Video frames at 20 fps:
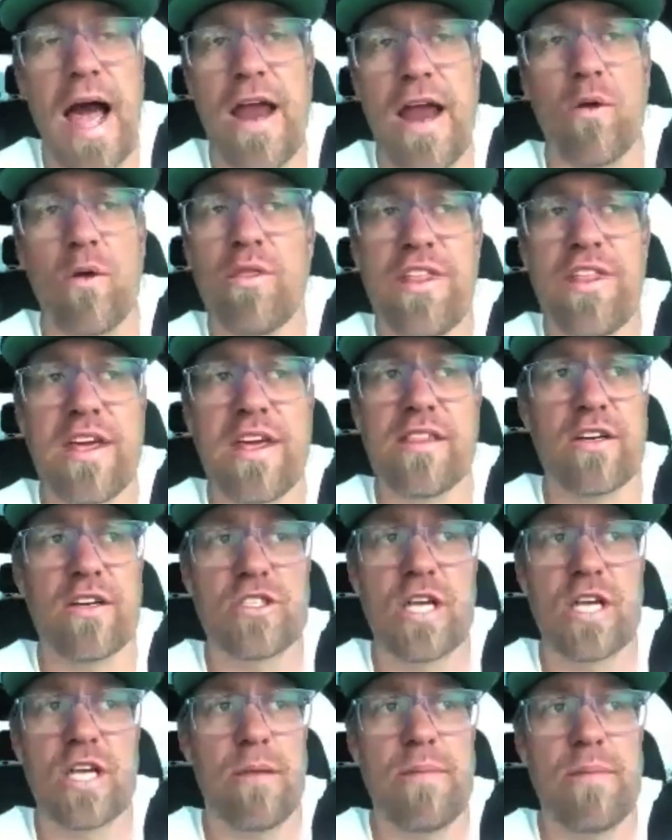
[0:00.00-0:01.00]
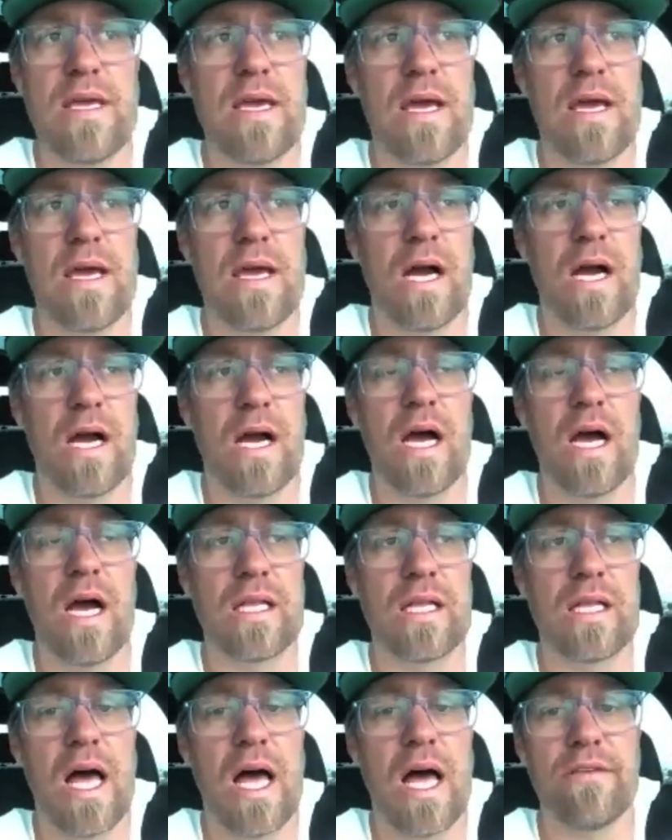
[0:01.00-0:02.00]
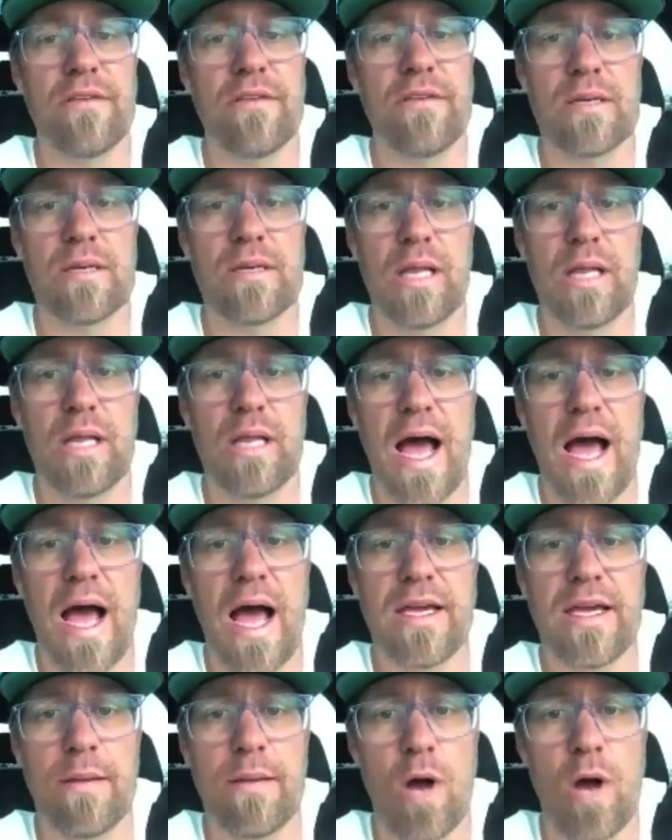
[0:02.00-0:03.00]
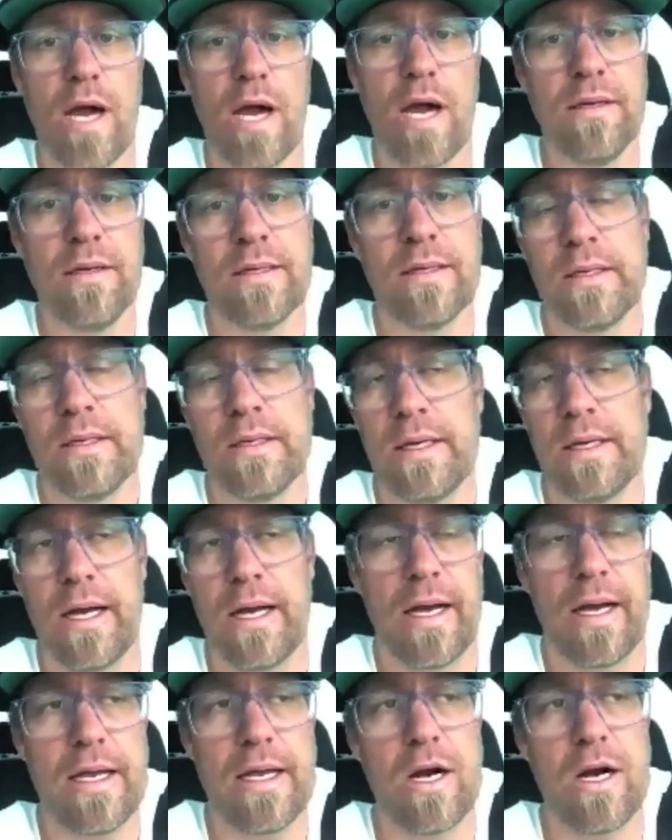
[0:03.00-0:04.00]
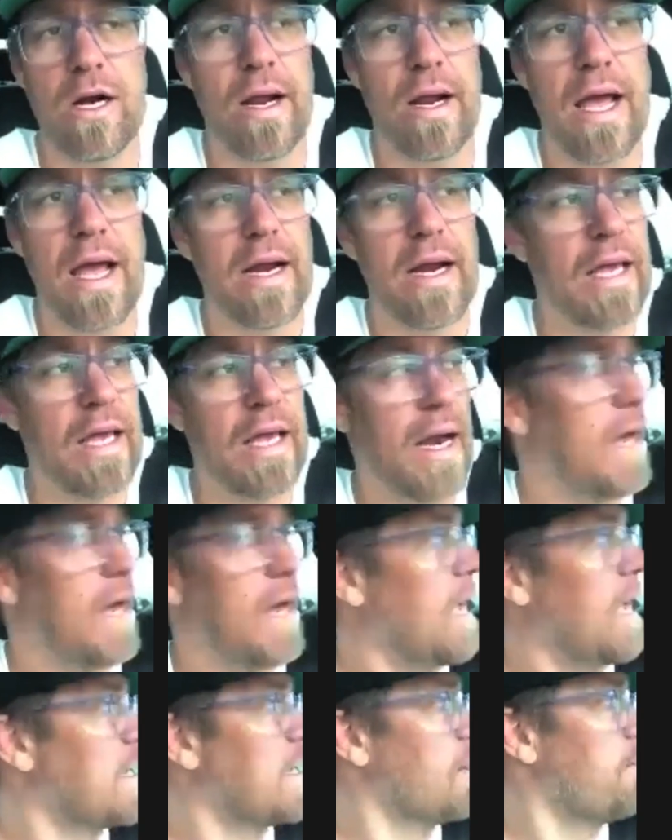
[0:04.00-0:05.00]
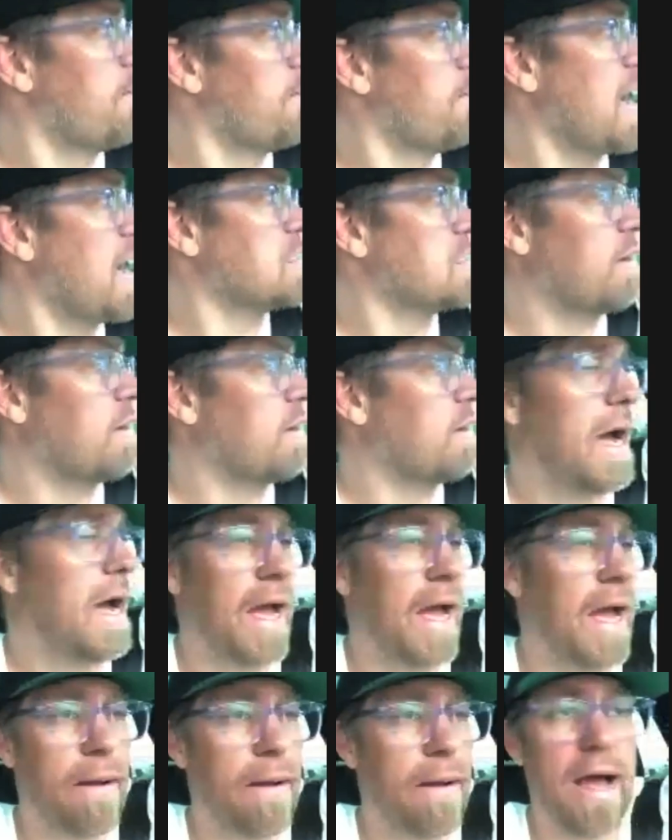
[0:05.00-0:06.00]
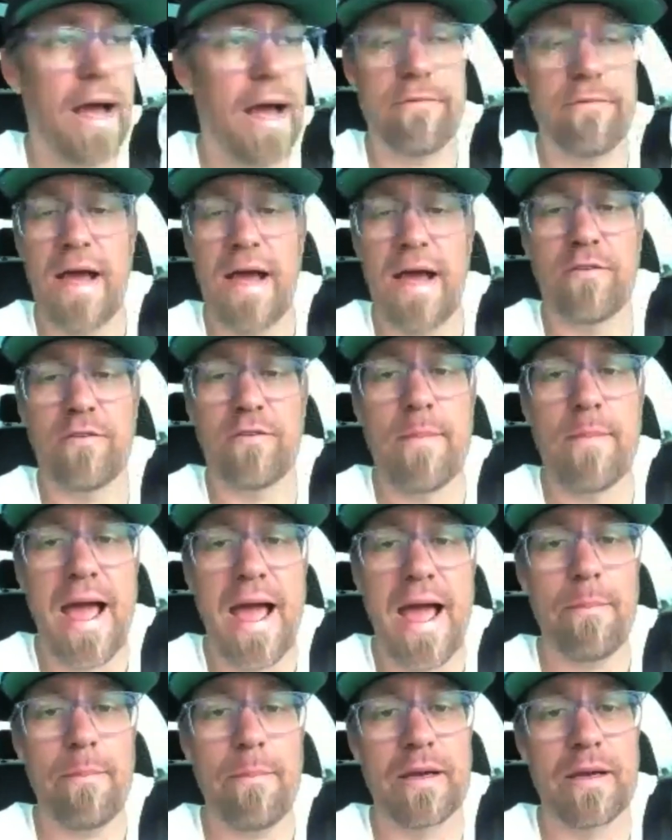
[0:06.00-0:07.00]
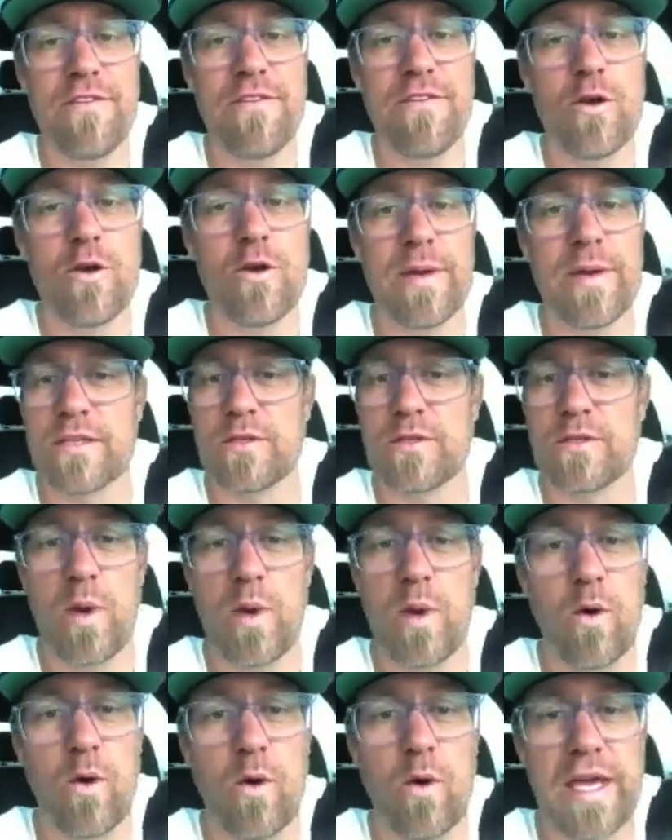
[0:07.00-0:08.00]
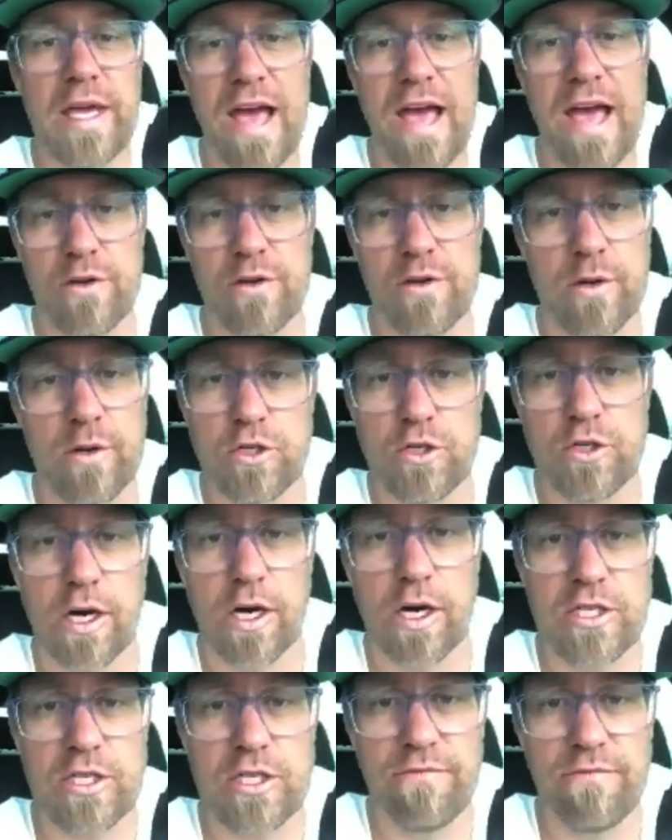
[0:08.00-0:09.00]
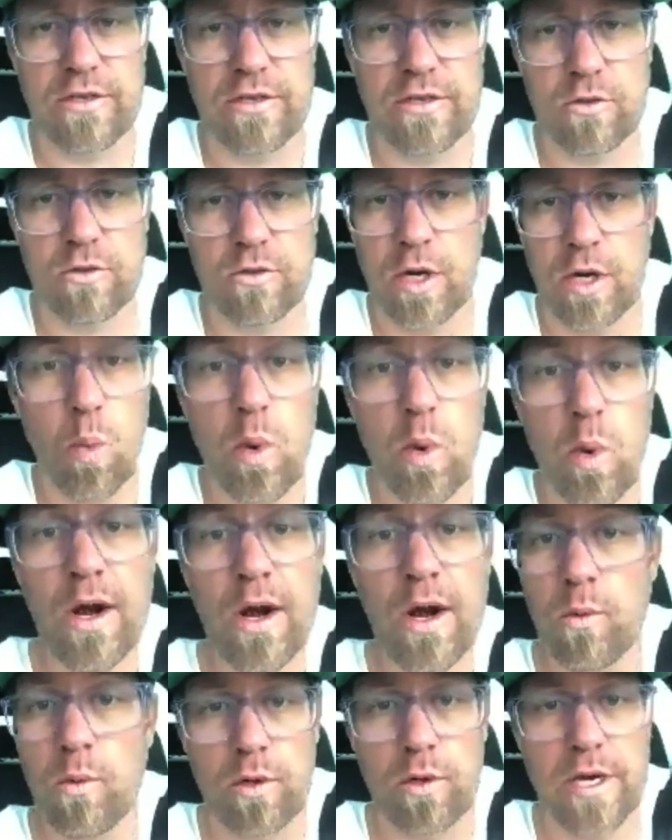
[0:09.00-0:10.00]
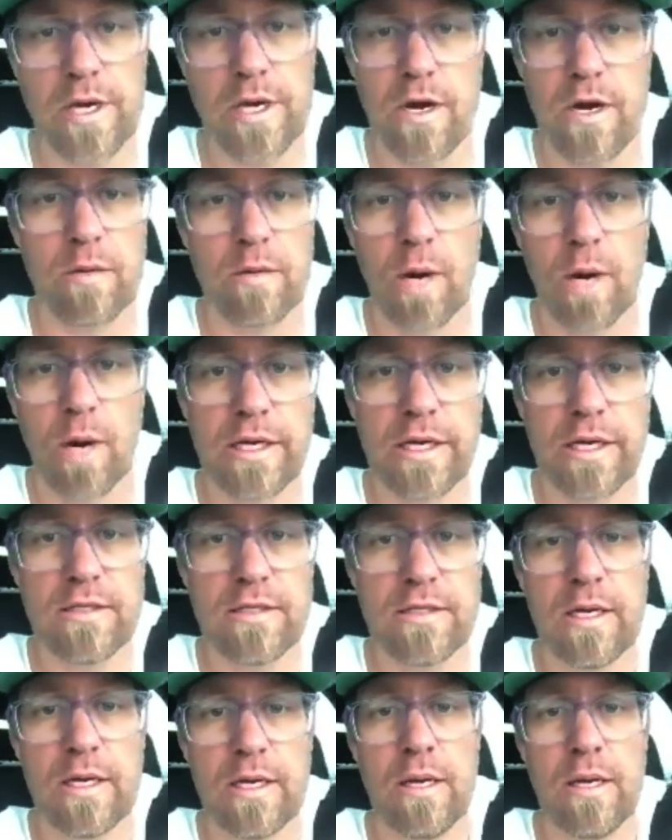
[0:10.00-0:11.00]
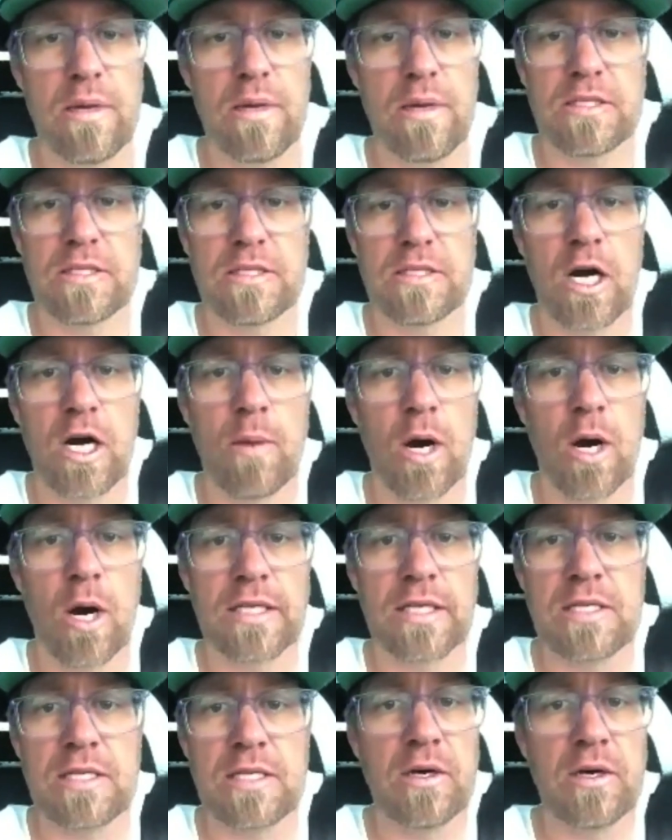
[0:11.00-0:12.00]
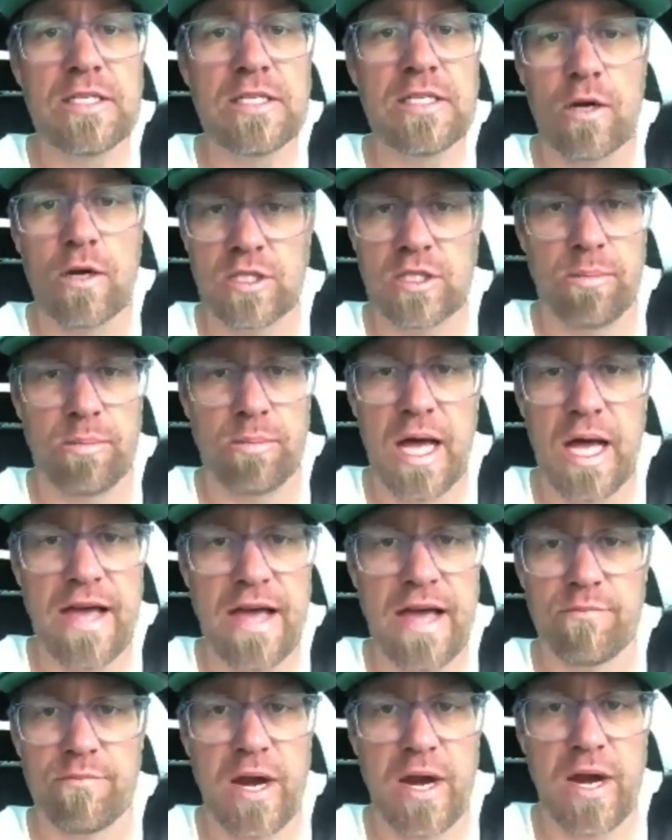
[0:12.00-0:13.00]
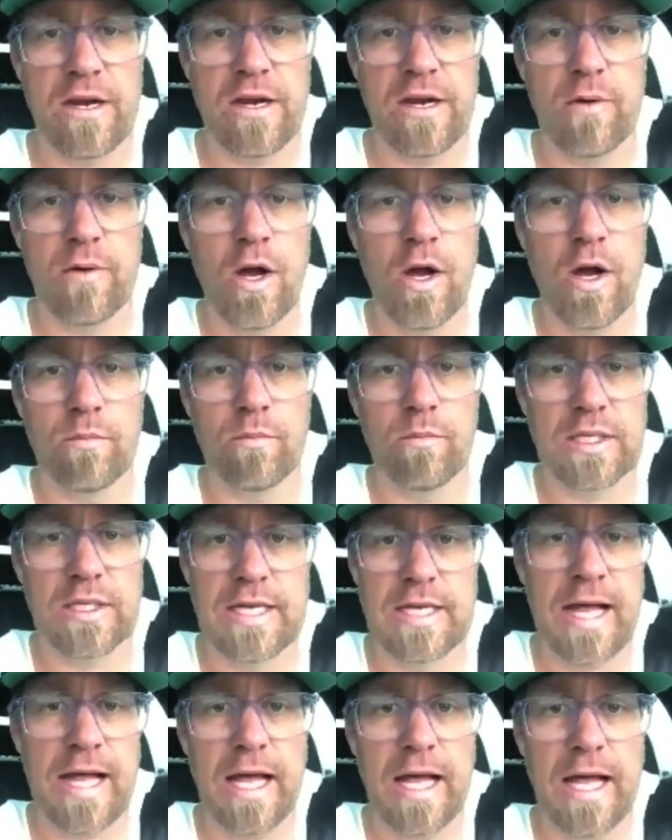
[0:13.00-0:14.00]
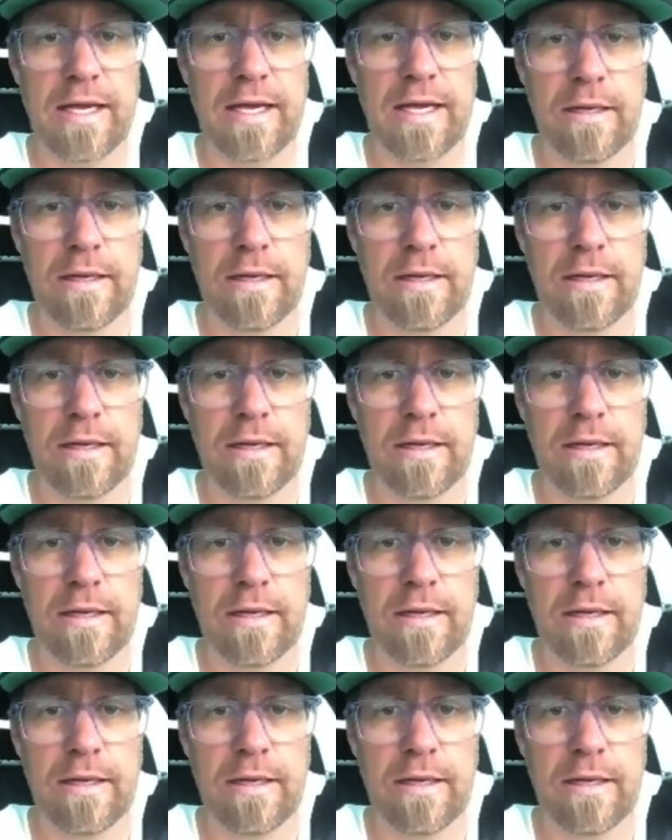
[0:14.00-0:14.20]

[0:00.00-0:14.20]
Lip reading: don't think there's going to be a glut of supply come on, and again, I come back to, I have a myopic view because we only have new construction inventory. We don't worry in our markets because in our markets, there is no supply of brand new homes. It's not like